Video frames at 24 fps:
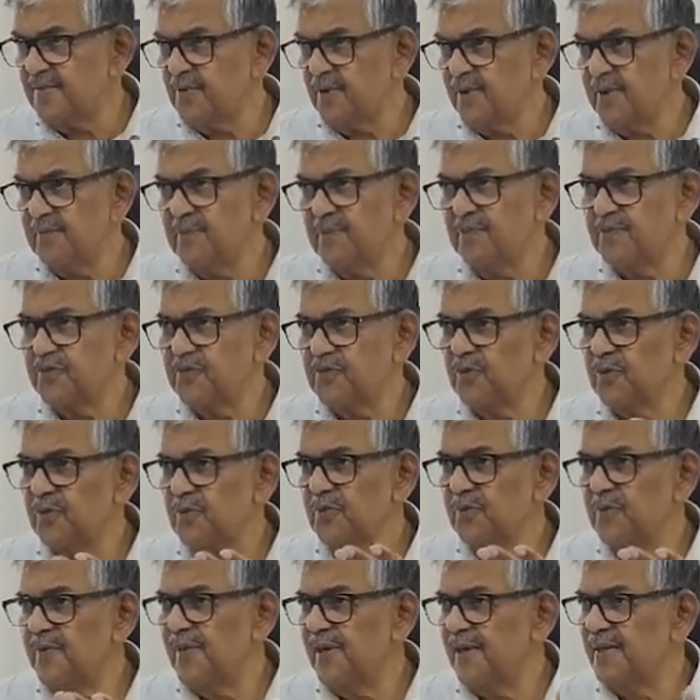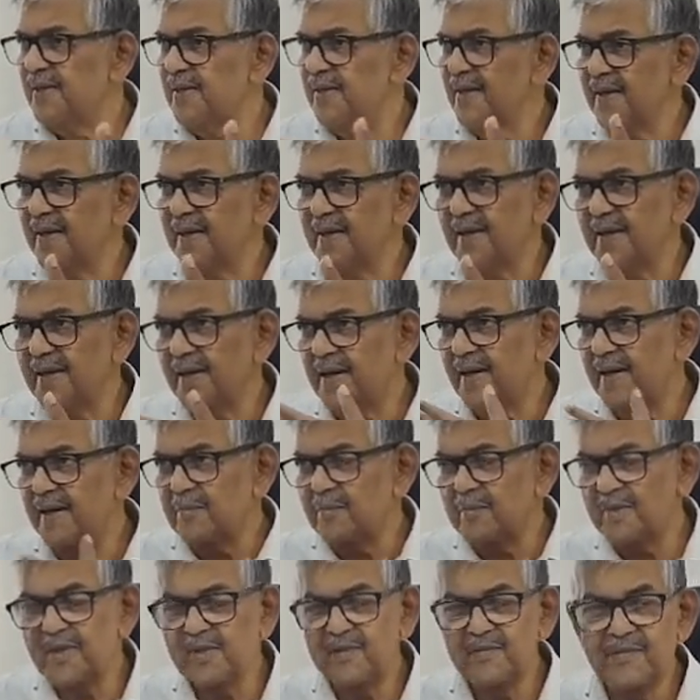Okay? So that again, I
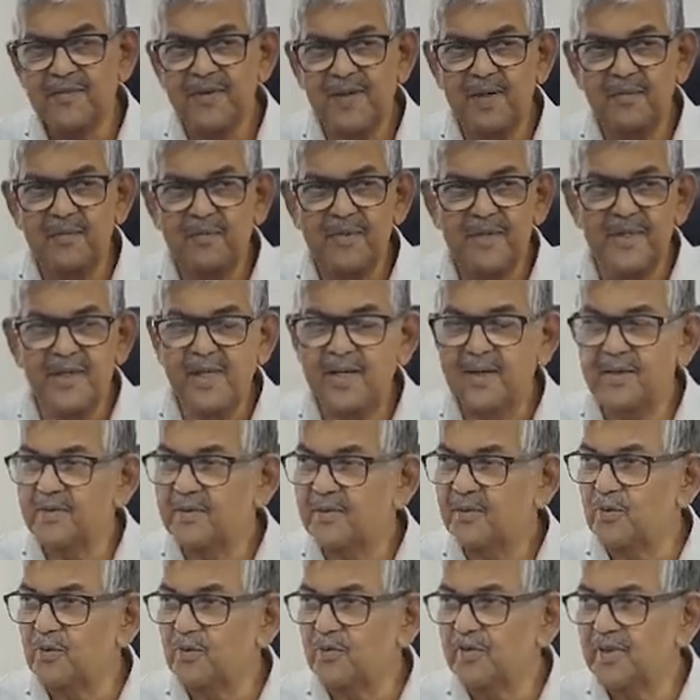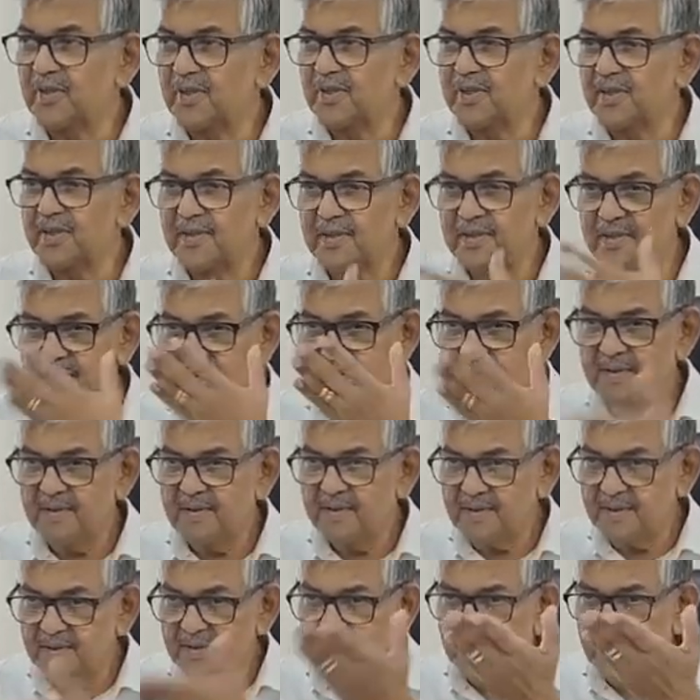believe, can be done over
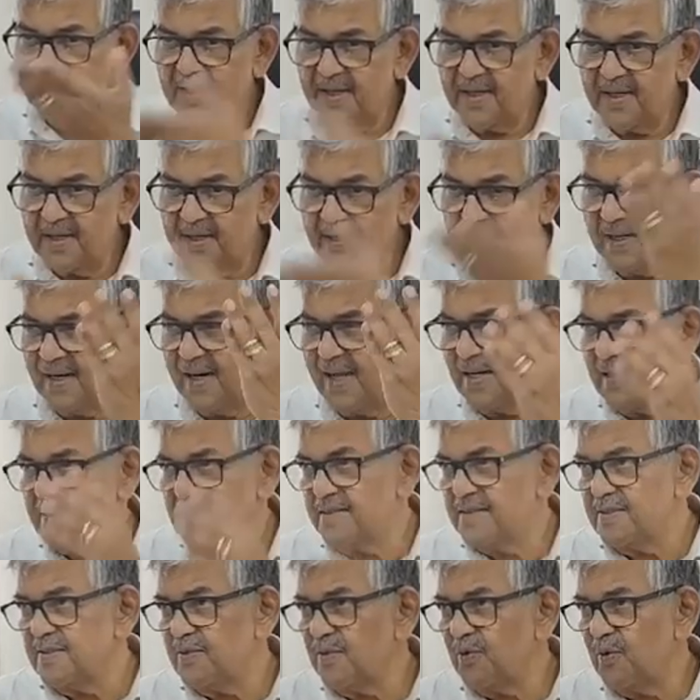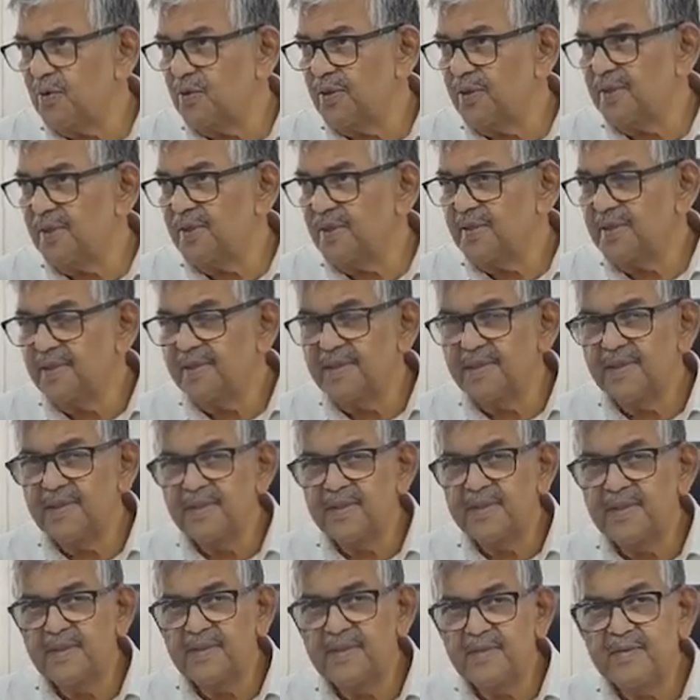at a glance on the
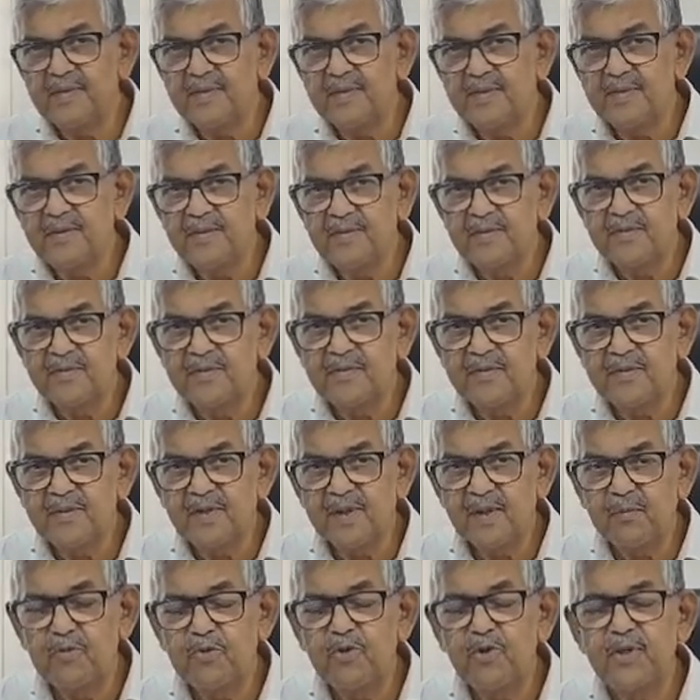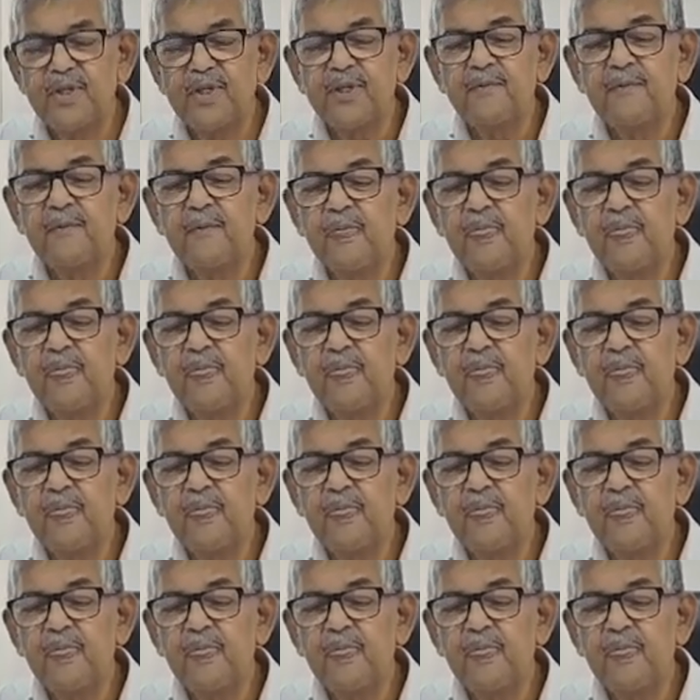computer.